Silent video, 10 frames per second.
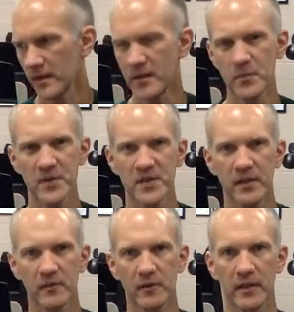Nothing
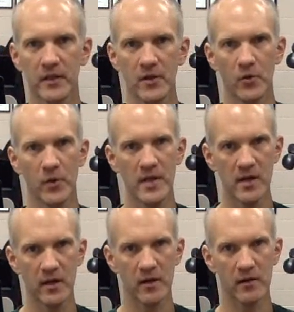particularly new
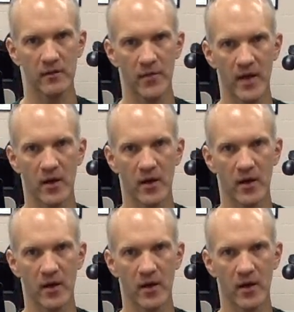here.